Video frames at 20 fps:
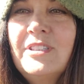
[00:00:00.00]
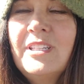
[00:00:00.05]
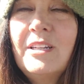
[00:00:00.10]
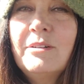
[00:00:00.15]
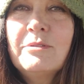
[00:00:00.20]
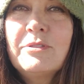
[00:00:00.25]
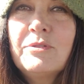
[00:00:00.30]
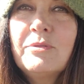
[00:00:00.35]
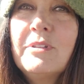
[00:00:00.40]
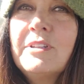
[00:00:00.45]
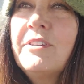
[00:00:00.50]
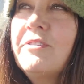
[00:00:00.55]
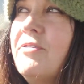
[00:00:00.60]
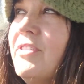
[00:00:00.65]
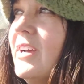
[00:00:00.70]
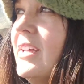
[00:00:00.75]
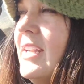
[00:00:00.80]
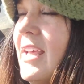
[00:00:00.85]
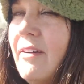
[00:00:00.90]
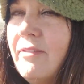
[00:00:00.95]
She said it was really
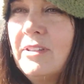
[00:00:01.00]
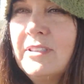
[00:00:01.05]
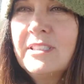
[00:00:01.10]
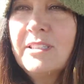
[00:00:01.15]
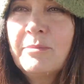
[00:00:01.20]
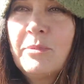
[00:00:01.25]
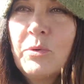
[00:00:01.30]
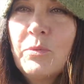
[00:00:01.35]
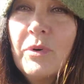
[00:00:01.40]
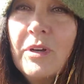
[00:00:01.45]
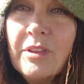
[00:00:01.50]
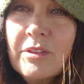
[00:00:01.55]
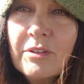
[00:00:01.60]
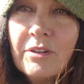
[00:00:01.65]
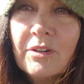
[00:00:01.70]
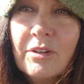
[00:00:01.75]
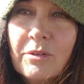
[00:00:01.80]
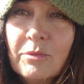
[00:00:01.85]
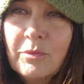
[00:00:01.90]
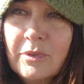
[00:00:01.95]
fun having someone with
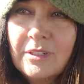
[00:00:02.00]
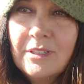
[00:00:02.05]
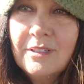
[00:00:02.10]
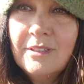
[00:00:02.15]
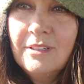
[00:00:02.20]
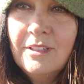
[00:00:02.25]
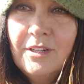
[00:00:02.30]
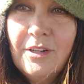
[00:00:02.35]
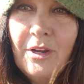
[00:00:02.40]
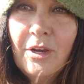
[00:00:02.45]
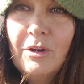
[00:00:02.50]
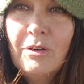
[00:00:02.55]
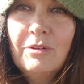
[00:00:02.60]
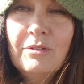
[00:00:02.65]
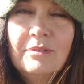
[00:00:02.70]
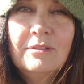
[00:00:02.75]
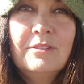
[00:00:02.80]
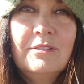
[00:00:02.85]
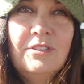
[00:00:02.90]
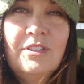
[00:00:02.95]
her when, you
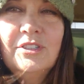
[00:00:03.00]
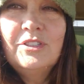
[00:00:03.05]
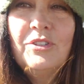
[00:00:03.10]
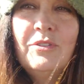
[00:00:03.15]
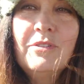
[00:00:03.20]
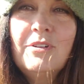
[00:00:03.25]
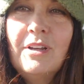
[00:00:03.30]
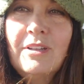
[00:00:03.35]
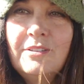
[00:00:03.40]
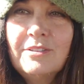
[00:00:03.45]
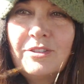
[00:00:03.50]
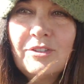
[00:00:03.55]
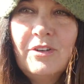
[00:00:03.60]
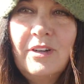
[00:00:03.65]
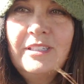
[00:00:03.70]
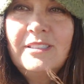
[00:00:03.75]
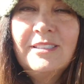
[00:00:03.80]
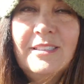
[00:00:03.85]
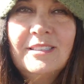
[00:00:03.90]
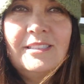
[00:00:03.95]
know, she's doing all this
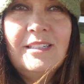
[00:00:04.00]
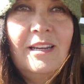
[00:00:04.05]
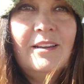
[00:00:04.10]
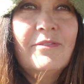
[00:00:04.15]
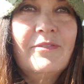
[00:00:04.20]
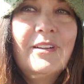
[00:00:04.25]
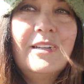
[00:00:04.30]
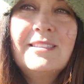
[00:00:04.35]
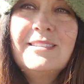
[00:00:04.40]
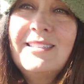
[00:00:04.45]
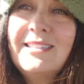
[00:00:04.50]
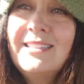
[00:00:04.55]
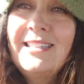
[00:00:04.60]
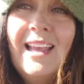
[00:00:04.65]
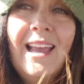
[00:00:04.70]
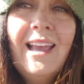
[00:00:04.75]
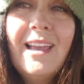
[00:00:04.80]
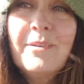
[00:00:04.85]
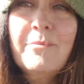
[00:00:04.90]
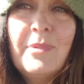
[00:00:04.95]
crazy stuff. And I said,
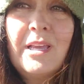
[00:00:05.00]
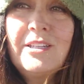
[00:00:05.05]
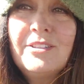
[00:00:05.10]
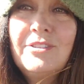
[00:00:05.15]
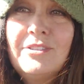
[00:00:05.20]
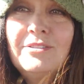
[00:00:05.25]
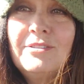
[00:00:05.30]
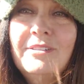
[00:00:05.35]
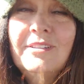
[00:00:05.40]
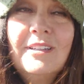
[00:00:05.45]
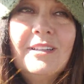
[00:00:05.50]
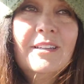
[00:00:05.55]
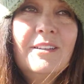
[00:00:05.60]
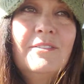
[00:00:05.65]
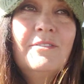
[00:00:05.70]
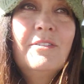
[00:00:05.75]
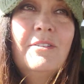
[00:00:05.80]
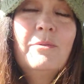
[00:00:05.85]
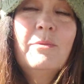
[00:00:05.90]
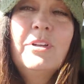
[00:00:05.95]
yeah, it makes you,
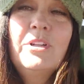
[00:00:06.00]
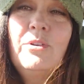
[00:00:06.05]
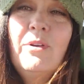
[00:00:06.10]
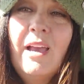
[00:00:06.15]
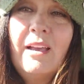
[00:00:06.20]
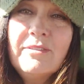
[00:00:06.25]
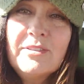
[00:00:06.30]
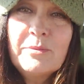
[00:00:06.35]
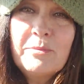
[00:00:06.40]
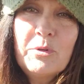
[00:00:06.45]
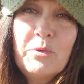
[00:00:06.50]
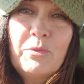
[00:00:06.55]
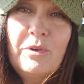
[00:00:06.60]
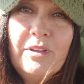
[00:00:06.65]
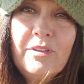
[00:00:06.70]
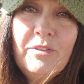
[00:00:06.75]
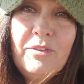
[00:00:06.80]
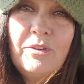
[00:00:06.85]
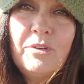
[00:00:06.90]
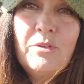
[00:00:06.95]
when you have someone
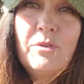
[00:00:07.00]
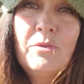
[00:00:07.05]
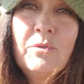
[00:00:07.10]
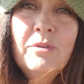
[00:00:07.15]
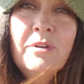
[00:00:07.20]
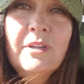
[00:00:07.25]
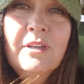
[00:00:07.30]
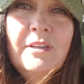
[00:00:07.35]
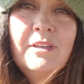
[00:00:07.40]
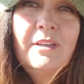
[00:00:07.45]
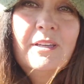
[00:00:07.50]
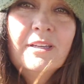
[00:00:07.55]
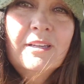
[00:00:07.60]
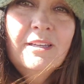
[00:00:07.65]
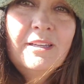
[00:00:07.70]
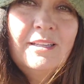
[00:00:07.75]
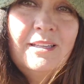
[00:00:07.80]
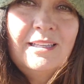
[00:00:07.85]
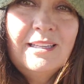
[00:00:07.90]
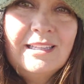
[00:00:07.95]
with you,
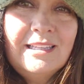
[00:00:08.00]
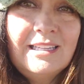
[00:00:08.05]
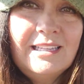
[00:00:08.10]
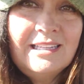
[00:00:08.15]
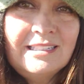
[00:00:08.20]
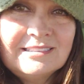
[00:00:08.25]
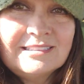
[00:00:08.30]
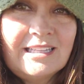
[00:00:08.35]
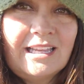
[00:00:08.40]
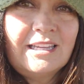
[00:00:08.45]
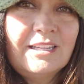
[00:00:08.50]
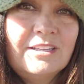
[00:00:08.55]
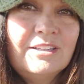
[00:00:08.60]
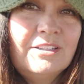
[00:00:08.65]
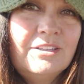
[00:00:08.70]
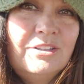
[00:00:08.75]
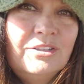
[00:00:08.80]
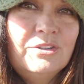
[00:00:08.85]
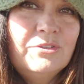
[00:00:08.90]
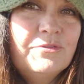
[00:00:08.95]
it's like
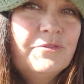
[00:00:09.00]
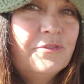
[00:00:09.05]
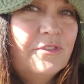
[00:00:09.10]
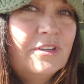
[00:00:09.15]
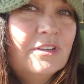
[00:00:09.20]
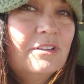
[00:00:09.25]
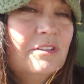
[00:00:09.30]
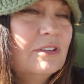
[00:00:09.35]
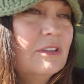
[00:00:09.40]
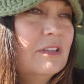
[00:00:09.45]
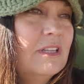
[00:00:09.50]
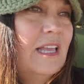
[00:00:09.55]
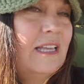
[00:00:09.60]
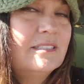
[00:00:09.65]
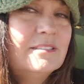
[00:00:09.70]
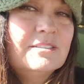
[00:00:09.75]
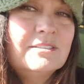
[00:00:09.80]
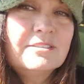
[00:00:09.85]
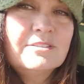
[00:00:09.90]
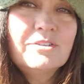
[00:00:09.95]
you feel
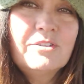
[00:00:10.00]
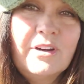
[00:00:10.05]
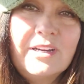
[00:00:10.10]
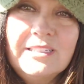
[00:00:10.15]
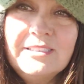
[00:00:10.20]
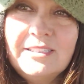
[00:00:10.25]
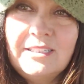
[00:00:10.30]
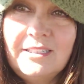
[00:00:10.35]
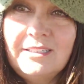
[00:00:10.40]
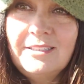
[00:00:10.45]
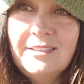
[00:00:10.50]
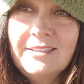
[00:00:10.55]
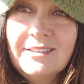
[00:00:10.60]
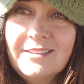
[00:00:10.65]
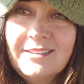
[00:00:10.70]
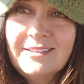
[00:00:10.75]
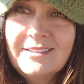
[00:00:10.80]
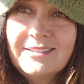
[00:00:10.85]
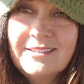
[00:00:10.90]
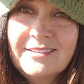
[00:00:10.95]
less crazy.
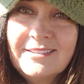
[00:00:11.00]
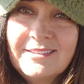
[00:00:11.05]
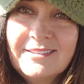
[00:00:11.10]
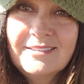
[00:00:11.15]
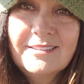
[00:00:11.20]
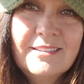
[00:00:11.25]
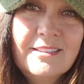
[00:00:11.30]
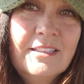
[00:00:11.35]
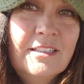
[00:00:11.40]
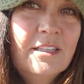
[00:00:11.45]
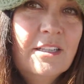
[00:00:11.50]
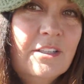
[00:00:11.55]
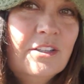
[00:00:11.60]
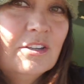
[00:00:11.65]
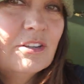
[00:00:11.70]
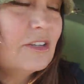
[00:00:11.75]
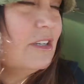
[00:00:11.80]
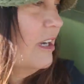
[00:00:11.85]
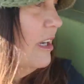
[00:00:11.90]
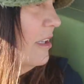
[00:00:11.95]

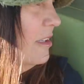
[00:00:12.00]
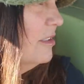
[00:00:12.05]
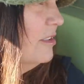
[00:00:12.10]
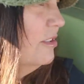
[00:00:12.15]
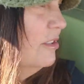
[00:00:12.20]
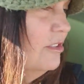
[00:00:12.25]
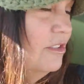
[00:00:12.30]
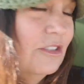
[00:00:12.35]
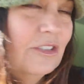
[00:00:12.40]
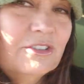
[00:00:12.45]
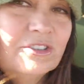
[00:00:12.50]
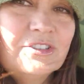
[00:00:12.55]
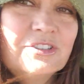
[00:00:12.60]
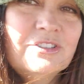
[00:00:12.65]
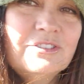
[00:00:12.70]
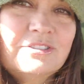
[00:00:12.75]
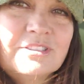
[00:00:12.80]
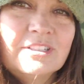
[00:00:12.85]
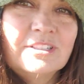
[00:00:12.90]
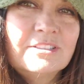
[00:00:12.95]
Your
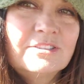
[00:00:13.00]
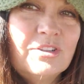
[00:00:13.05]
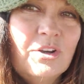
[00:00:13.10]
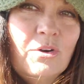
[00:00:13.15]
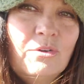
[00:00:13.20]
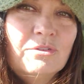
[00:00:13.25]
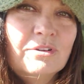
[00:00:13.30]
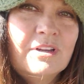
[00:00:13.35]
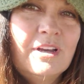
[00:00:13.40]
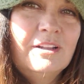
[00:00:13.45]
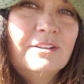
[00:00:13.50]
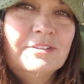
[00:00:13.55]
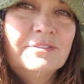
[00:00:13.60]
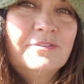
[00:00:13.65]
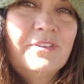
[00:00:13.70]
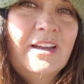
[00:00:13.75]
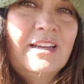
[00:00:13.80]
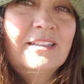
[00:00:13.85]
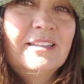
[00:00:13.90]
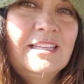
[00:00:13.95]
shirt's a total
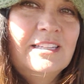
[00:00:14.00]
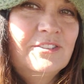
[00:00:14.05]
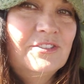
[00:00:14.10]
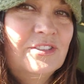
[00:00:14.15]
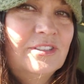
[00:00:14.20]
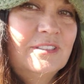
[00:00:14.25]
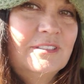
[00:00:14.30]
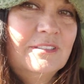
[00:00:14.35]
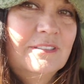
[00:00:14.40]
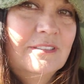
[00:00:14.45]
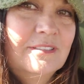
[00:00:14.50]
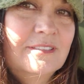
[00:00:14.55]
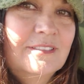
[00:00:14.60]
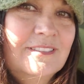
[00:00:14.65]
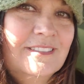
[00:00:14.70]
color violation.